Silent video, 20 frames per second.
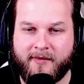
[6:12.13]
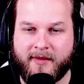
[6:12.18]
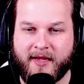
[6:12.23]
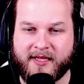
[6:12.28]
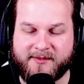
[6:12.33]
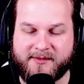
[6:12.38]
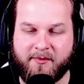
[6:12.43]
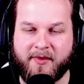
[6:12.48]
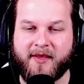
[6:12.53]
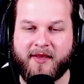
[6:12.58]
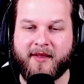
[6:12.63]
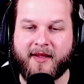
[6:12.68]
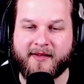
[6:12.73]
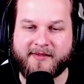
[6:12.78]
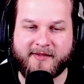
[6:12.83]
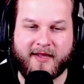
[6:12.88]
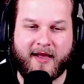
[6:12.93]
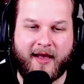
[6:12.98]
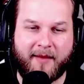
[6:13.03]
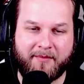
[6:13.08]
That's me.
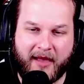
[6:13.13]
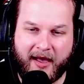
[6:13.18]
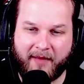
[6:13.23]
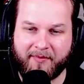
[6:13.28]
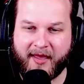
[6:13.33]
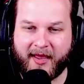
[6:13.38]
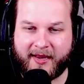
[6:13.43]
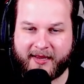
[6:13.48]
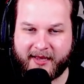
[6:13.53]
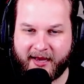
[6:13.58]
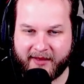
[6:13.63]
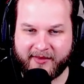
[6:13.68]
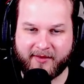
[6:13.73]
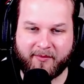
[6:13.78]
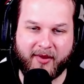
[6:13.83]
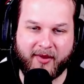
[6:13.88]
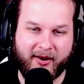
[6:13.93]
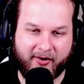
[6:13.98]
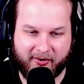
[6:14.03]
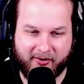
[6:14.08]
I'm that guy in the
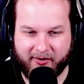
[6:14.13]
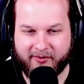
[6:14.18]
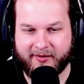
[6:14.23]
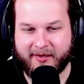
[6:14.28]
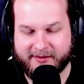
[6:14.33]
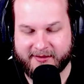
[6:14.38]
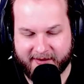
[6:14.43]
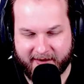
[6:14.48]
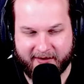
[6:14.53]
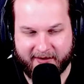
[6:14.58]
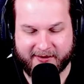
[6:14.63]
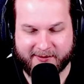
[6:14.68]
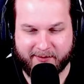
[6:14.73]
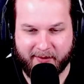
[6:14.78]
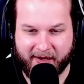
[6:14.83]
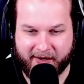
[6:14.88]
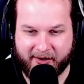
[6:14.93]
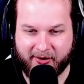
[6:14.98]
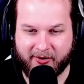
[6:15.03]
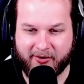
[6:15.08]
background. That's
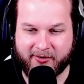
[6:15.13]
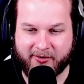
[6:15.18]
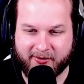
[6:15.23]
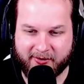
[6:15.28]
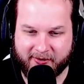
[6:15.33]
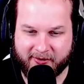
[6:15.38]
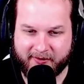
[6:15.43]
my character.